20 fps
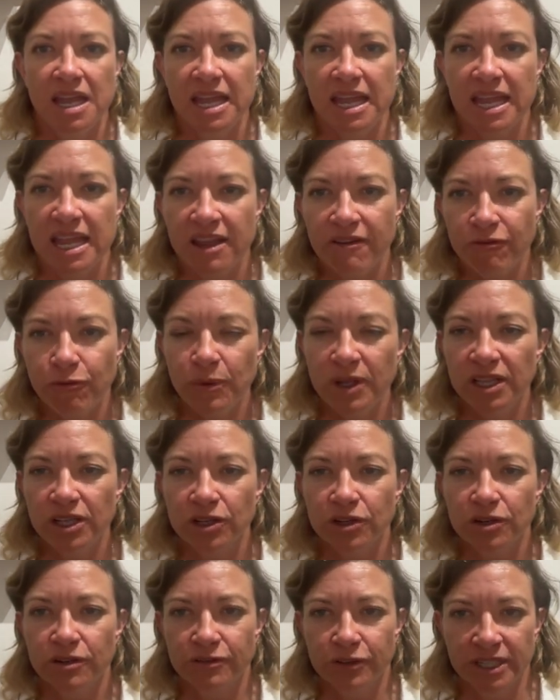If we
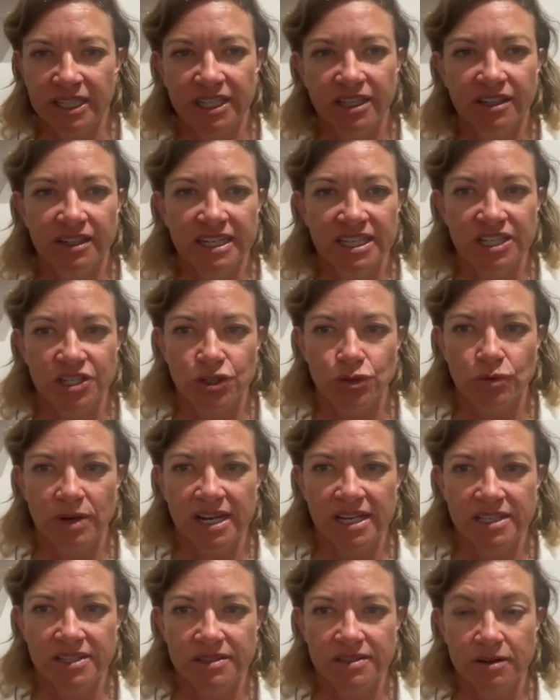look over here in
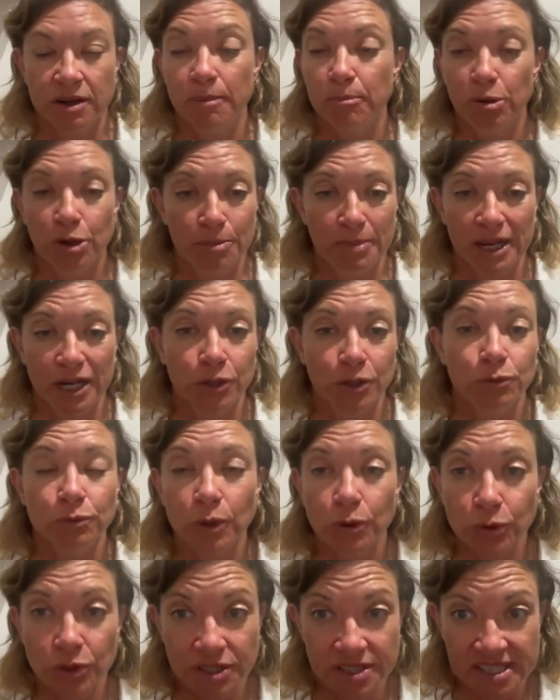
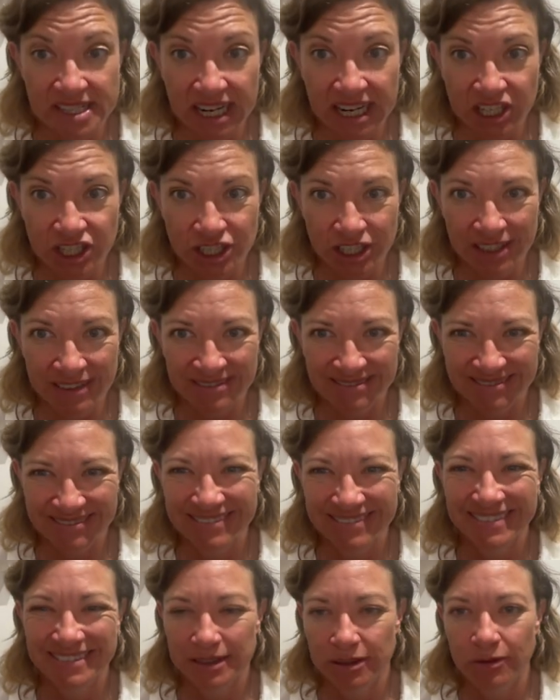coronal section,
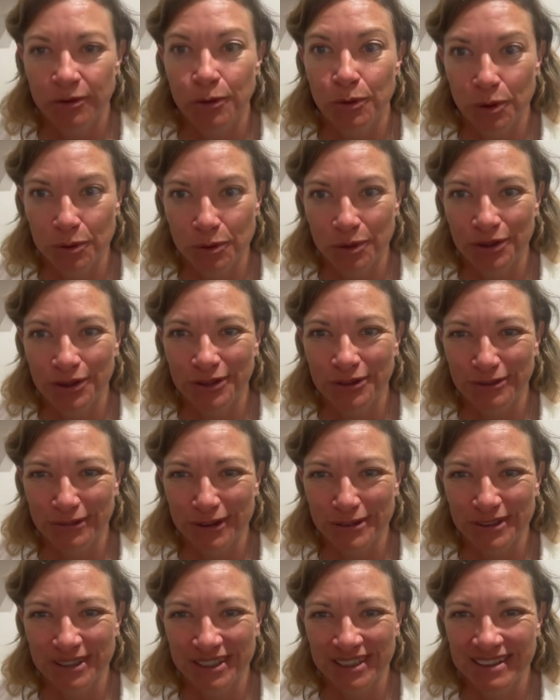
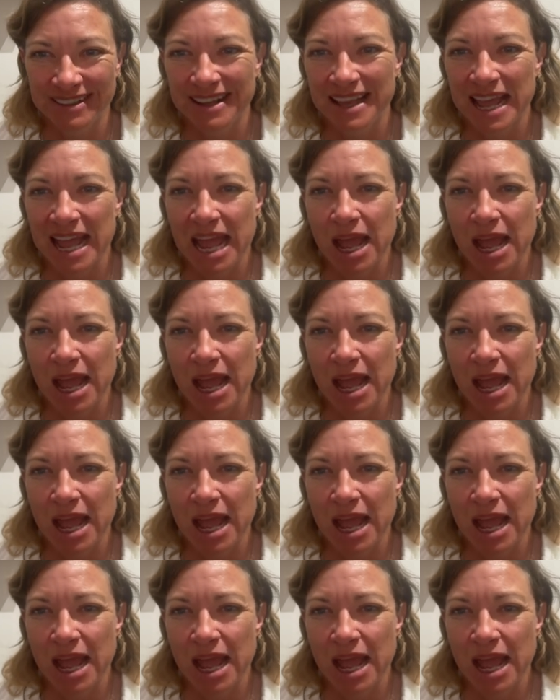coronal,